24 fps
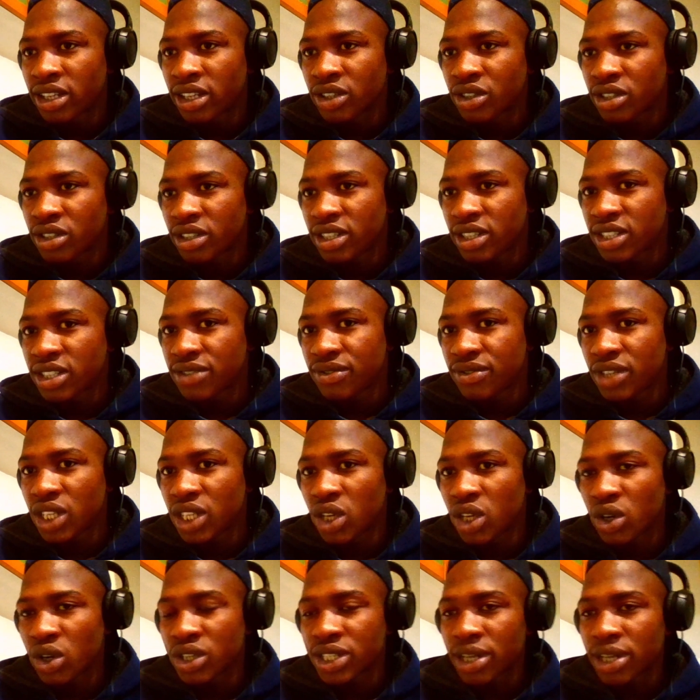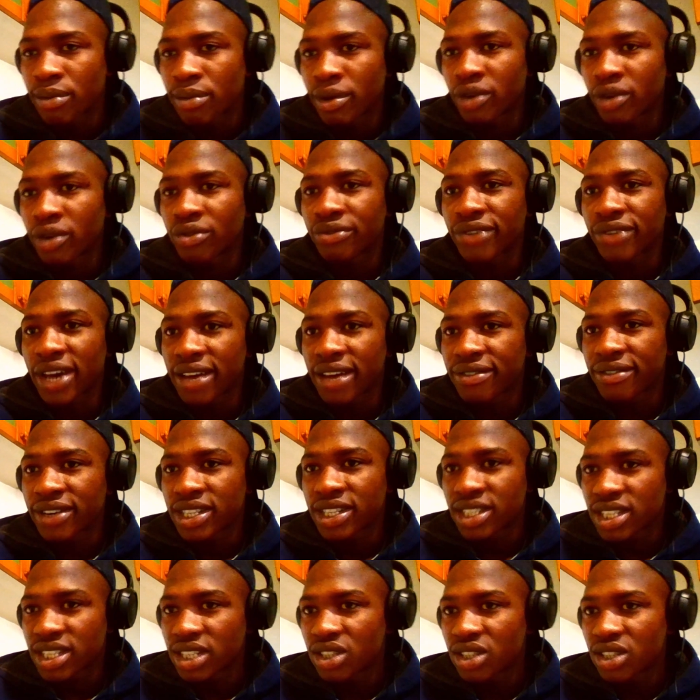this video is about 5
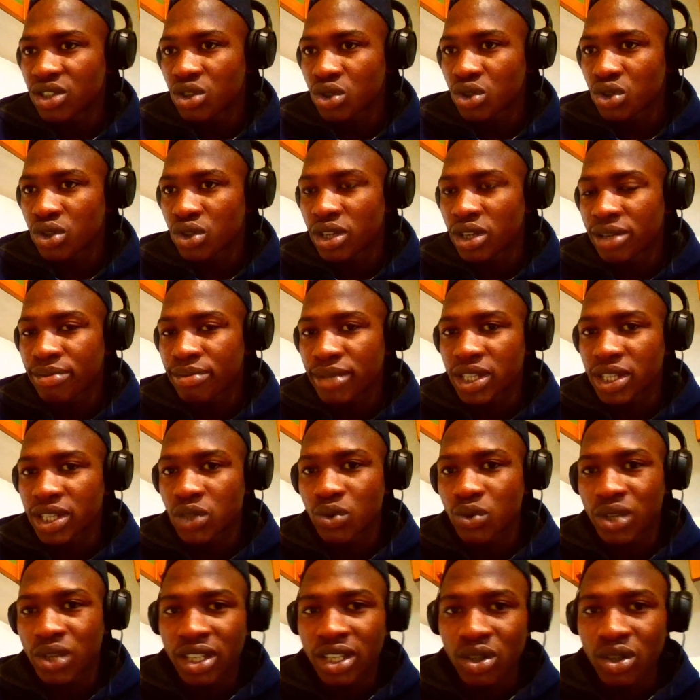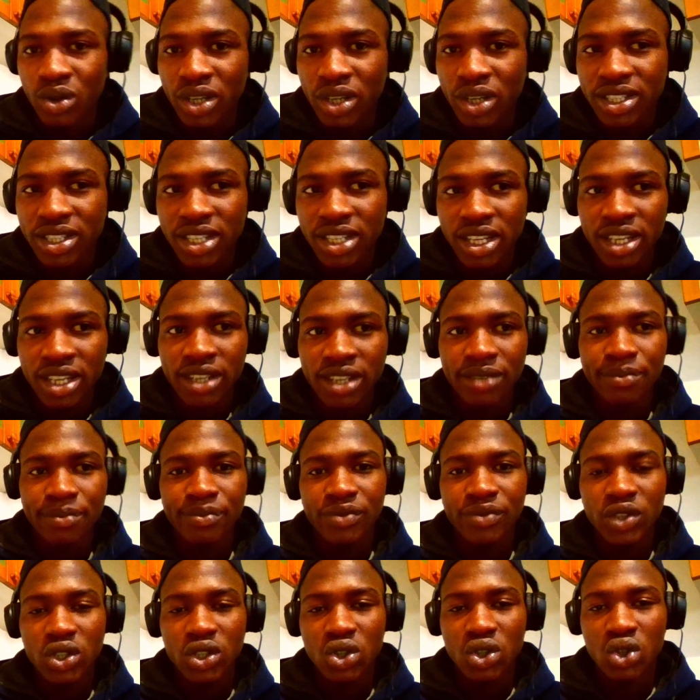reasons you shouldn't mess with the USA.
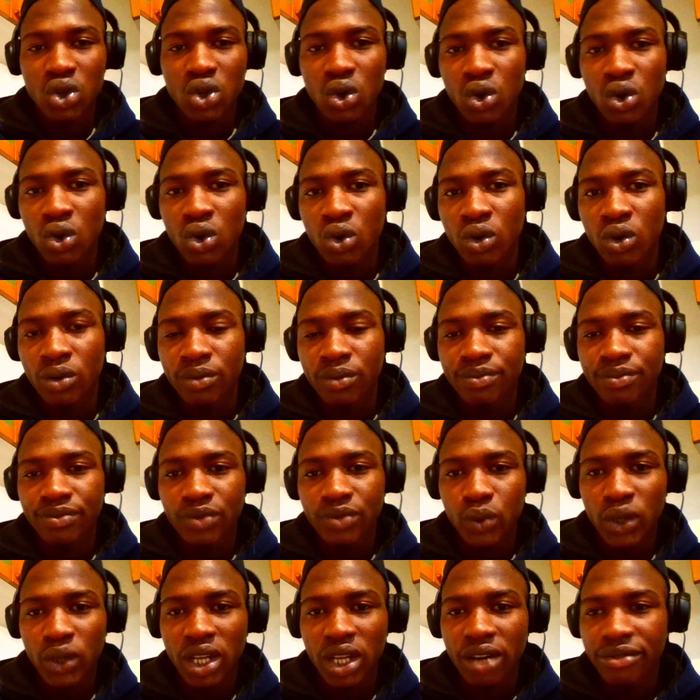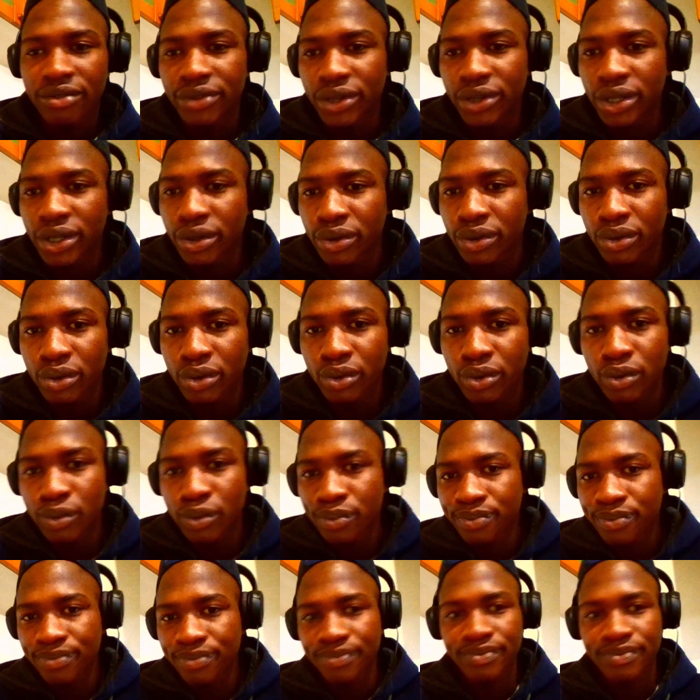So, without further ado,
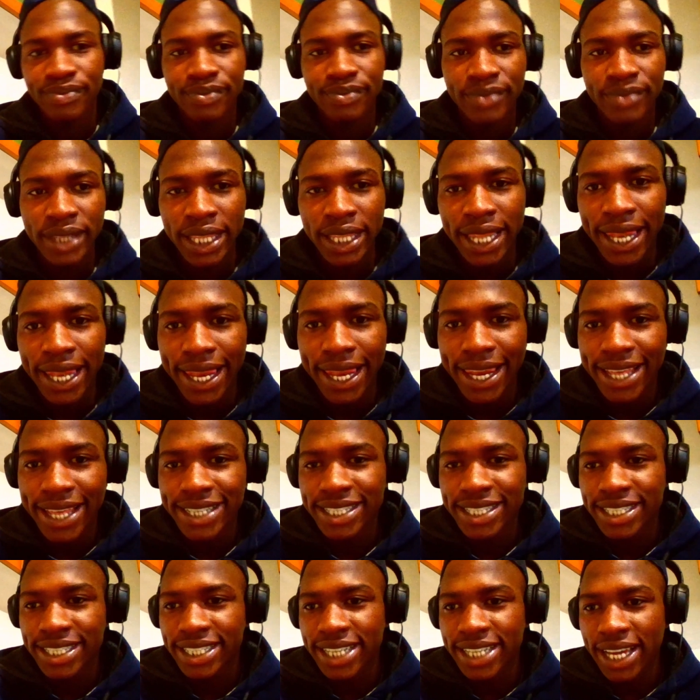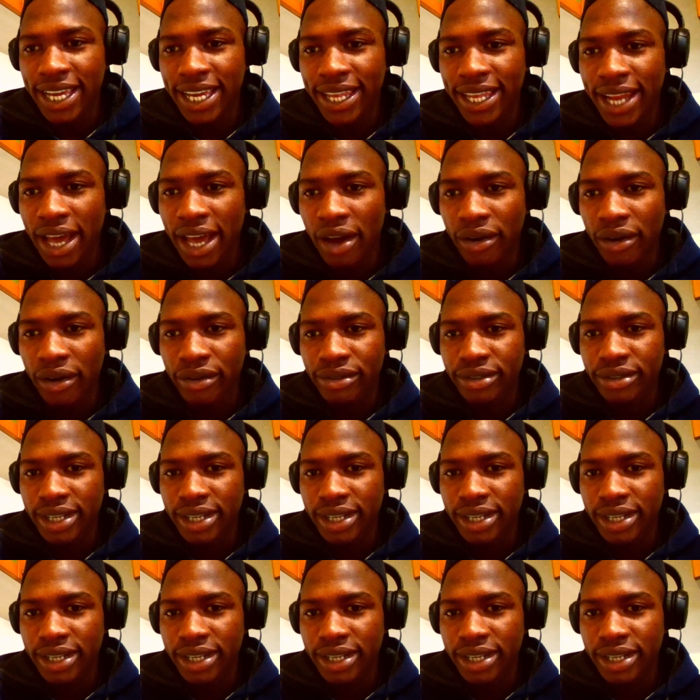let's check it out.